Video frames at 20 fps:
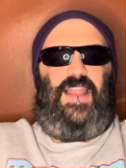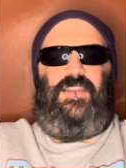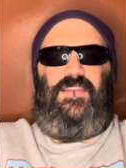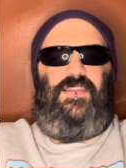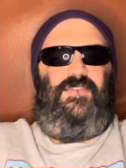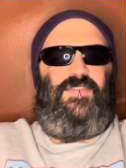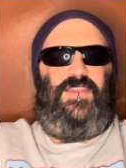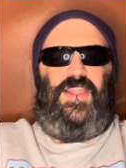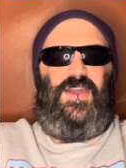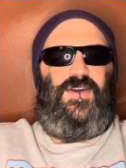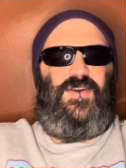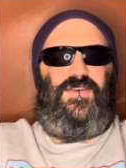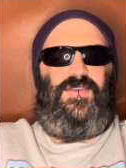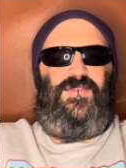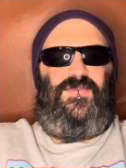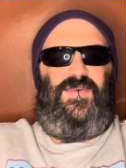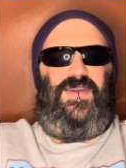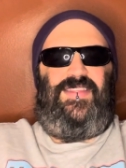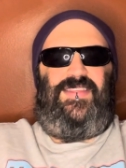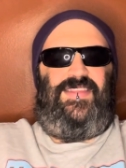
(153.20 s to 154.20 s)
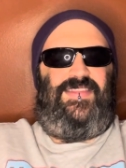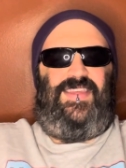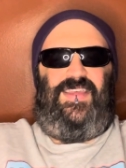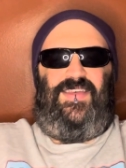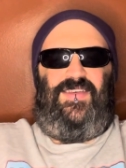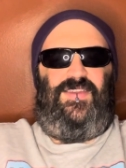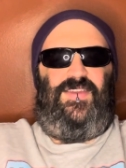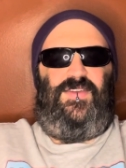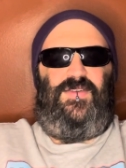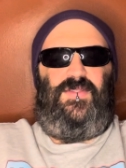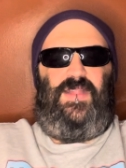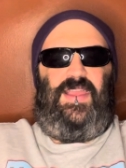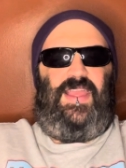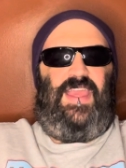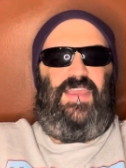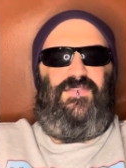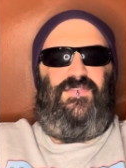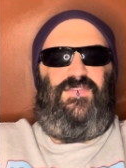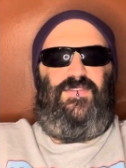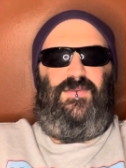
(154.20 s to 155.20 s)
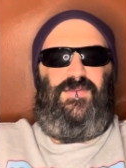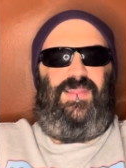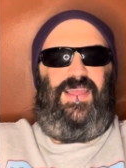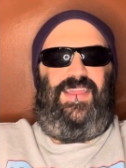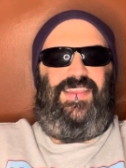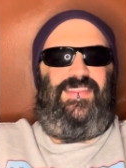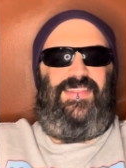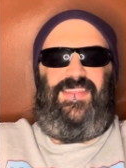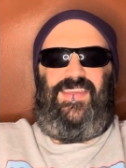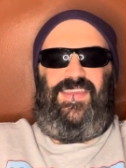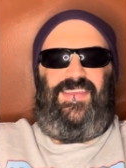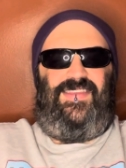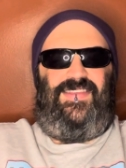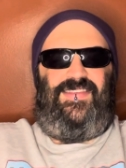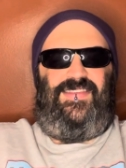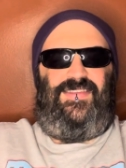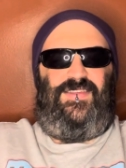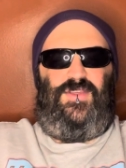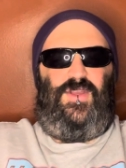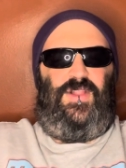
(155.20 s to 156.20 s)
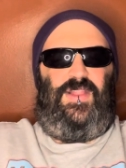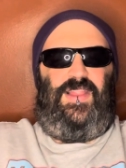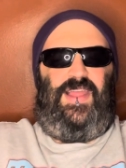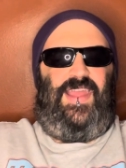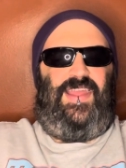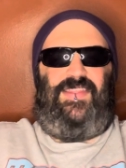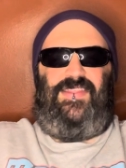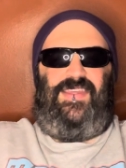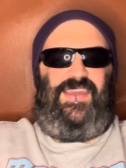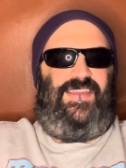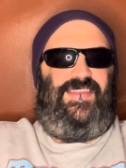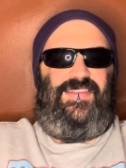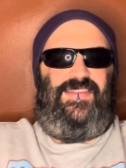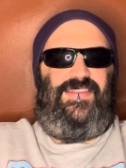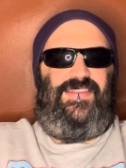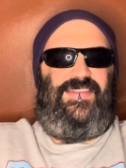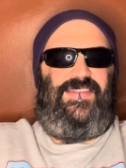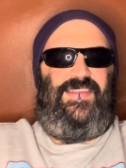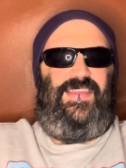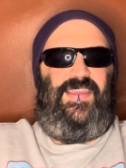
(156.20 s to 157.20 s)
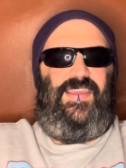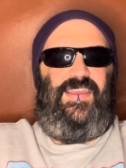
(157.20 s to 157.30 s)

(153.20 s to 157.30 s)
don't even know what to tell you. Like if you liked this, you'll like this.